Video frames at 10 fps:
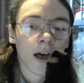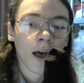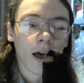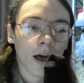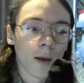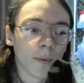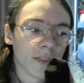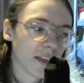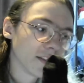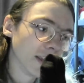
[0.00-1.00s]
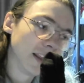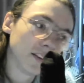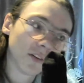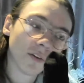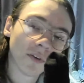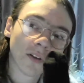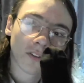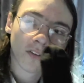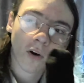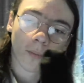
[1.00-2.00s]
But then the stuff at the
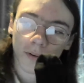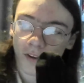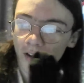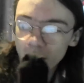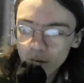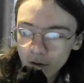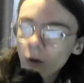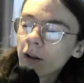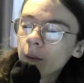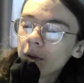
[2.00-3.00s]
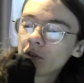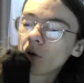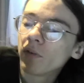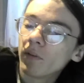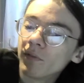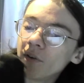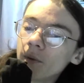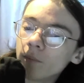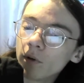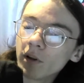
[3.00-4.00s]
top is I got an image off of
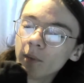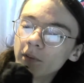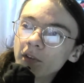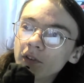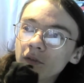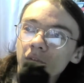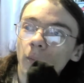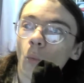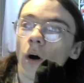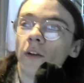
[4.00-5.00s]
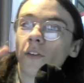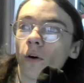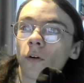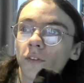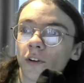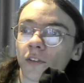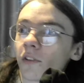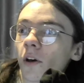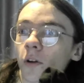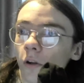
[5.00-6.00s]
Google Images of some white dots in a
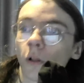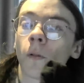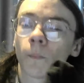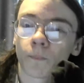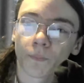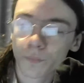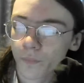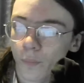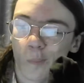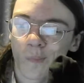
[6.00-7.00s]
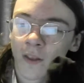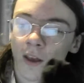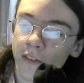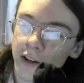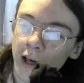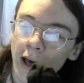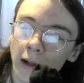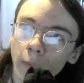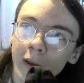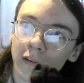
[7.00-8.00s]
circle, and then I
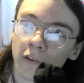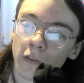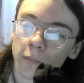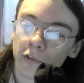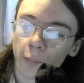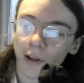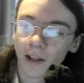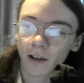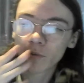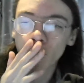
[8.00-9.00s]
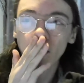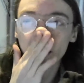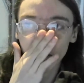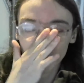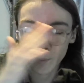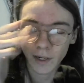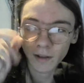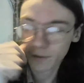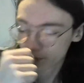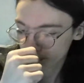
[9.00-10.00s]
animated them spinning for about 11 minutes